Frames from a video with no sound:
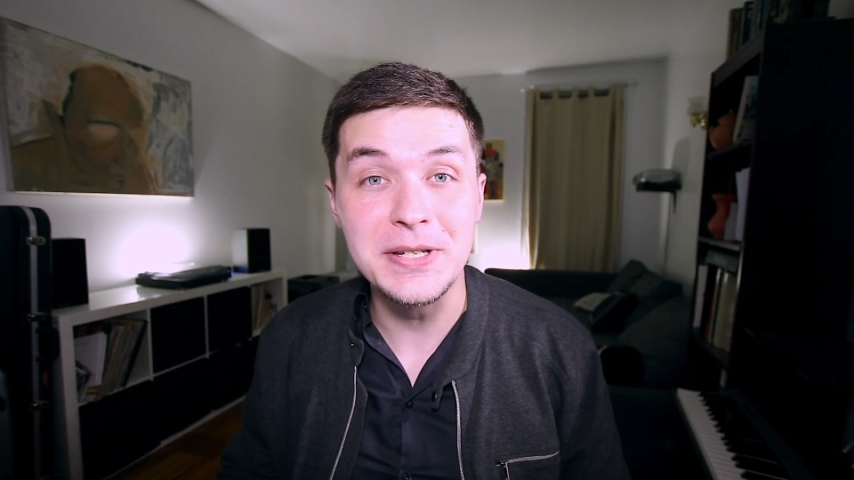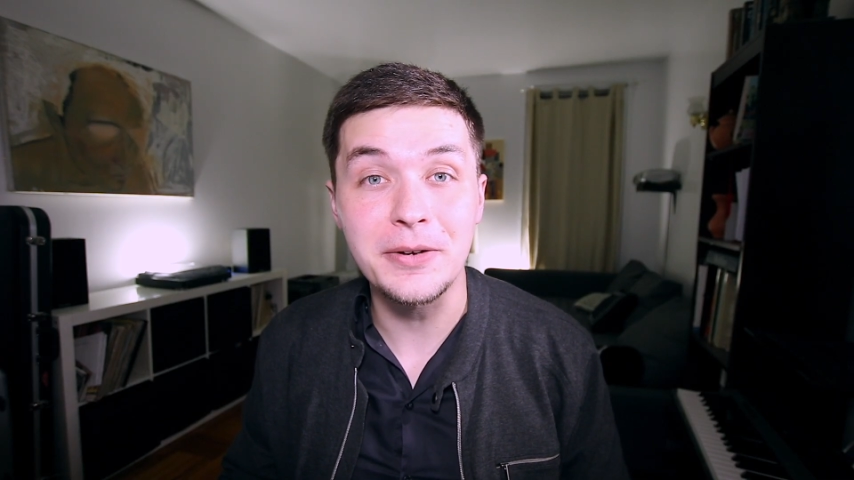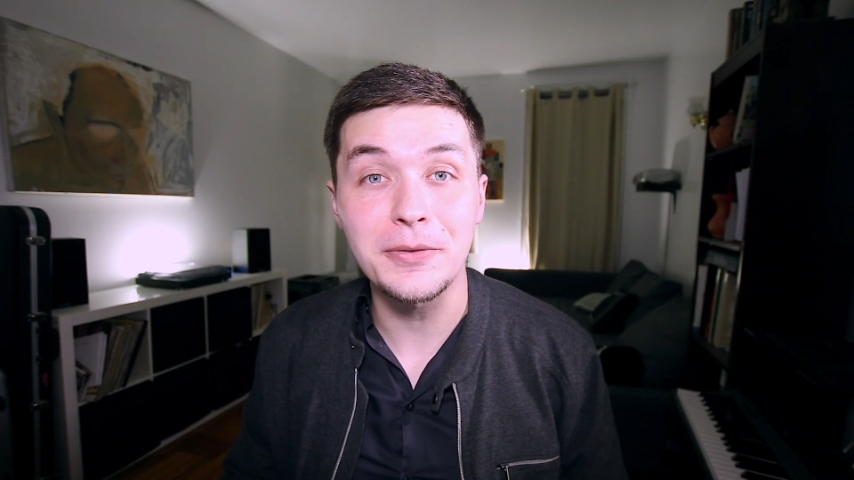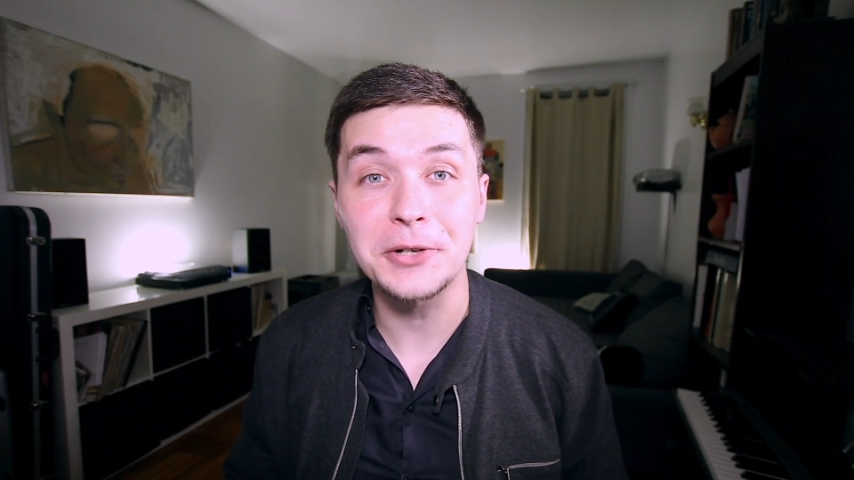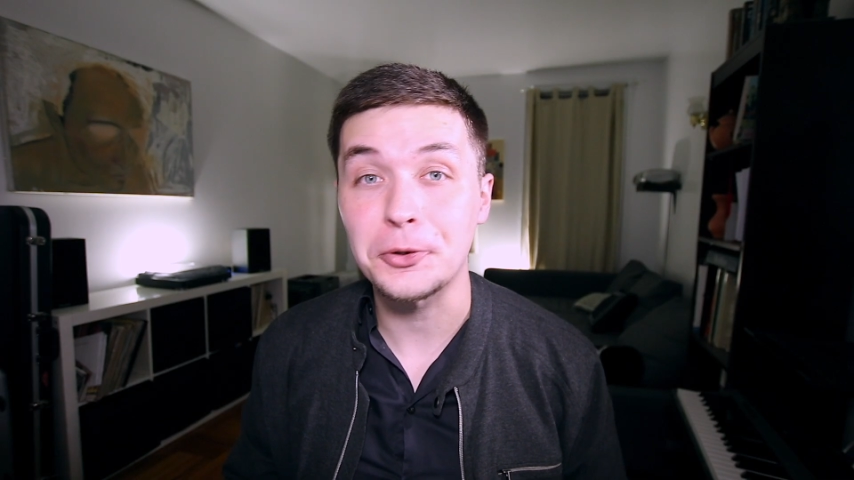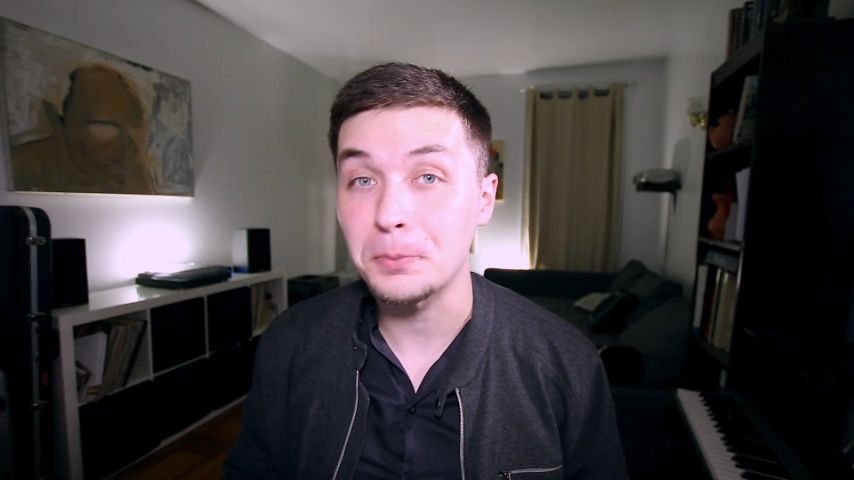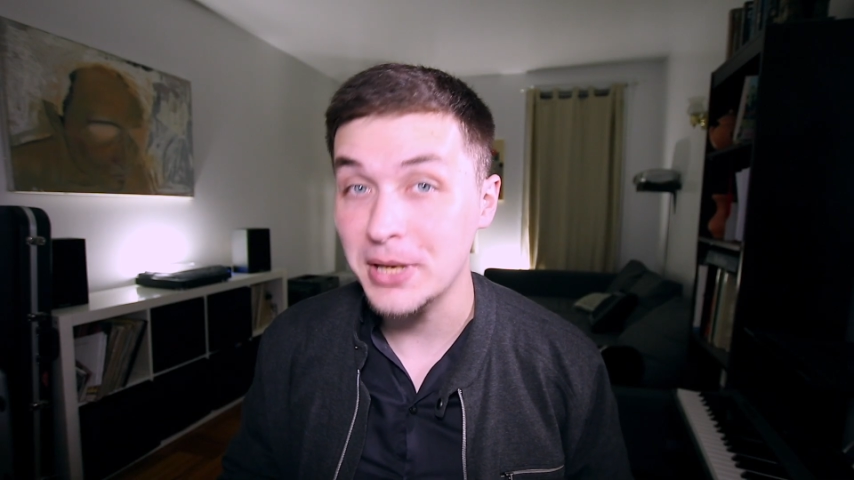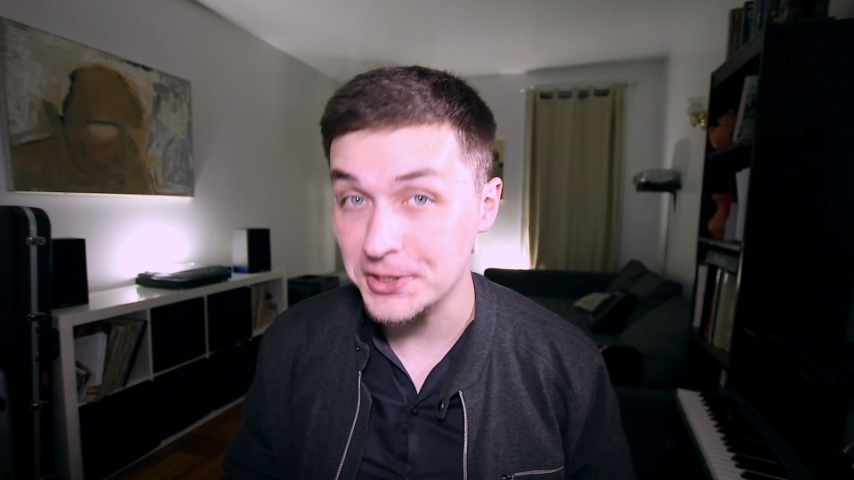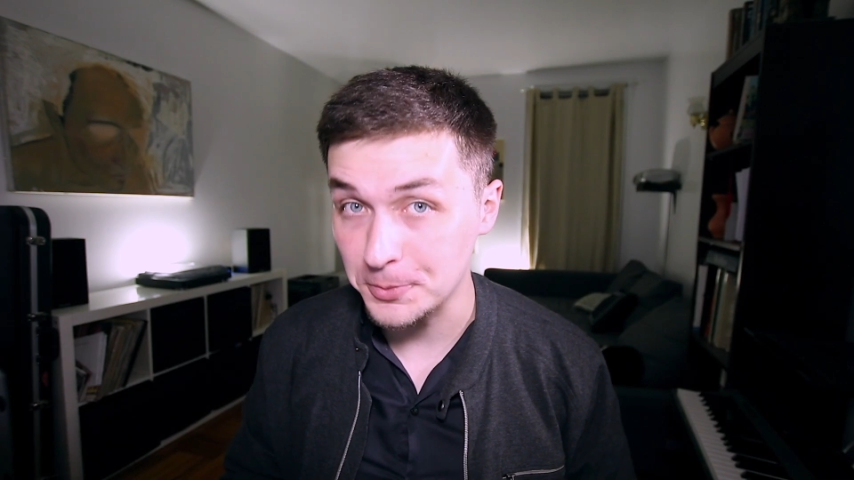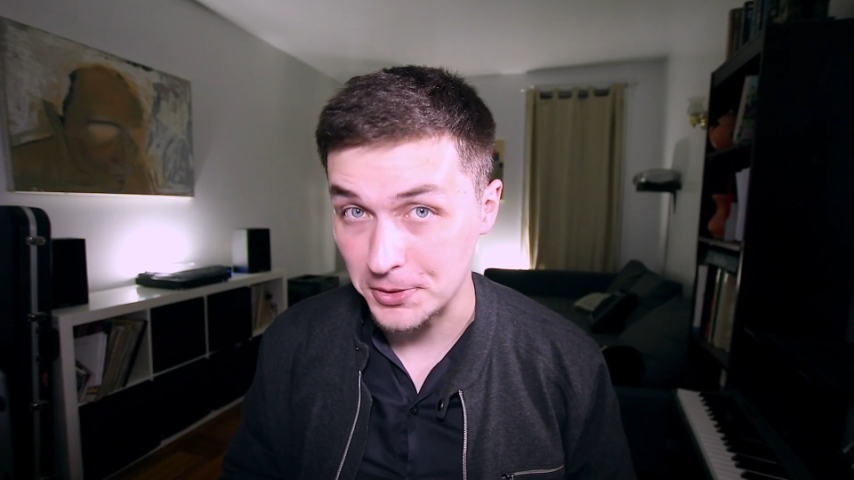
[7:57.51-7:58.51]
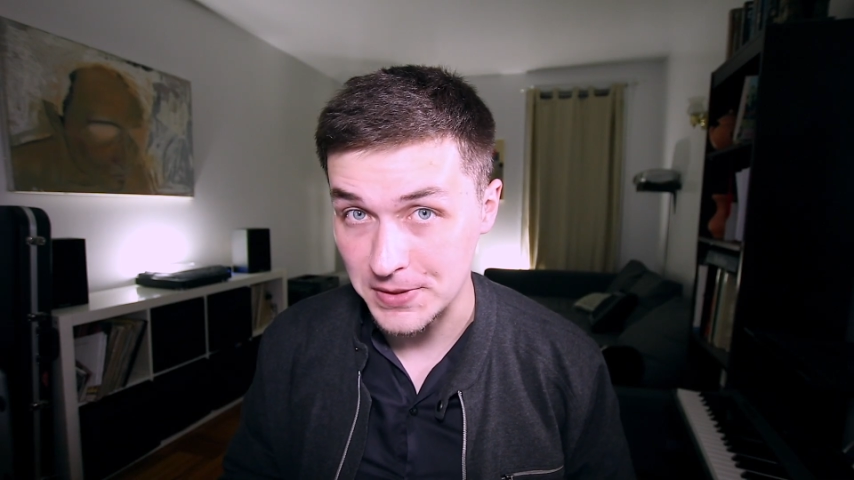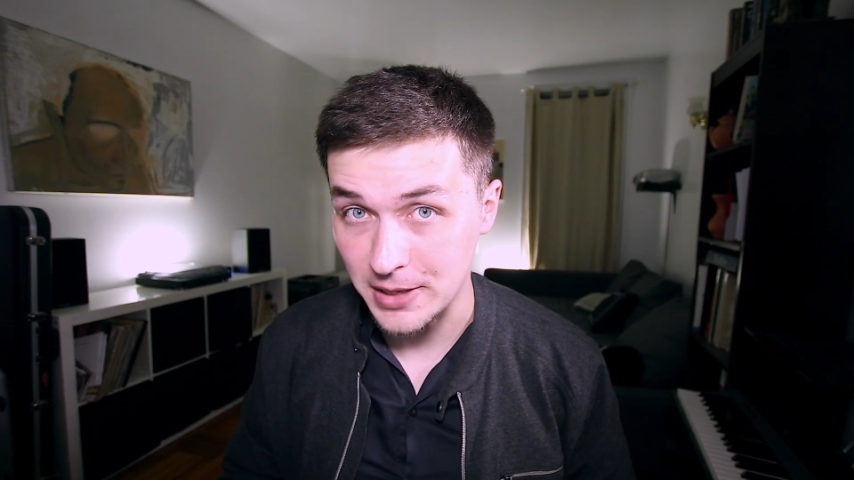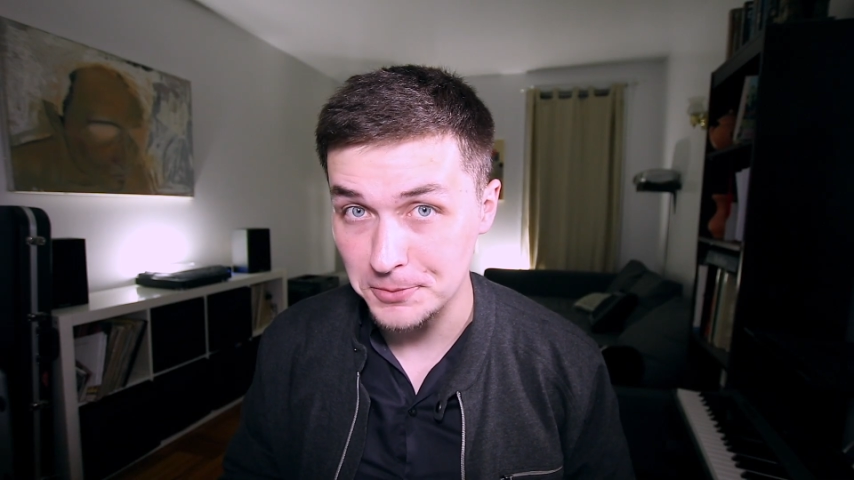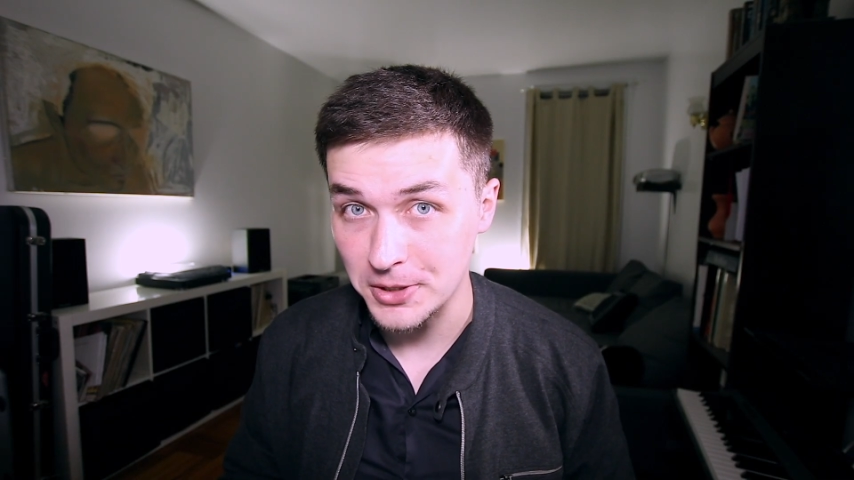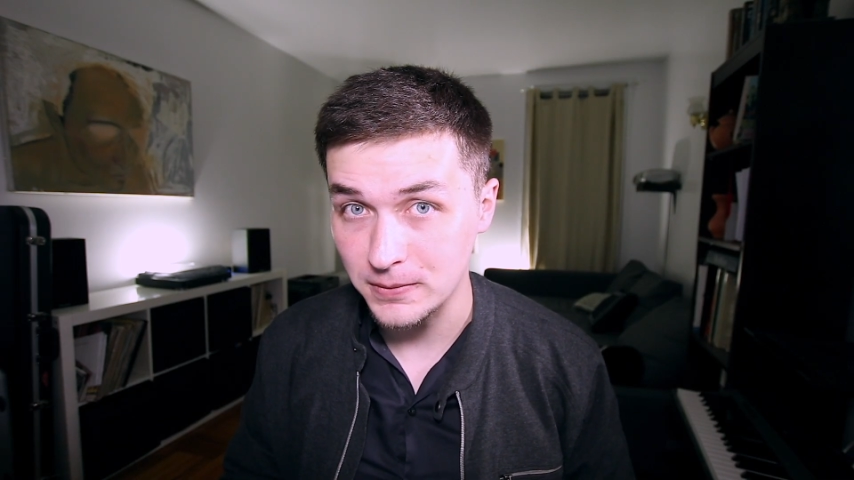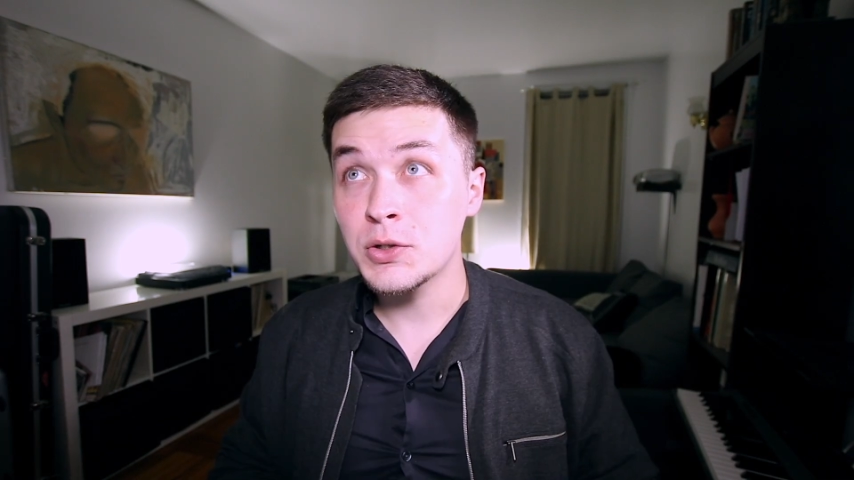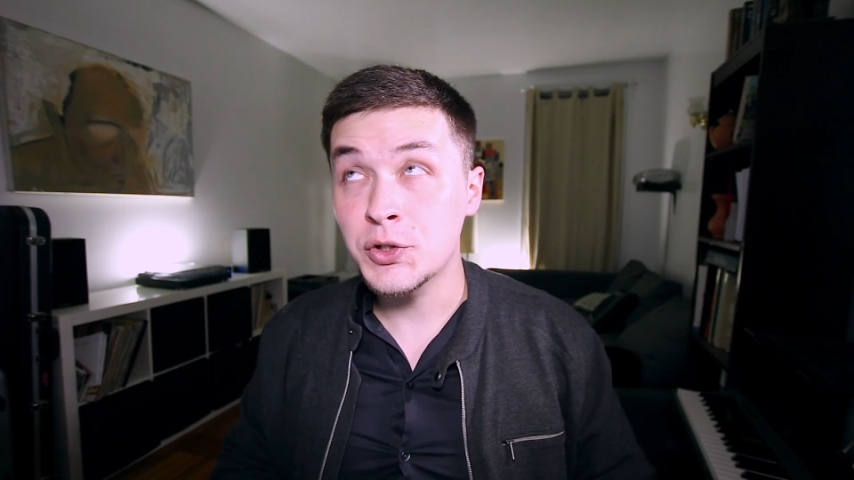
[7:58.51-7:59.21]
doesn't affect your pitch perception.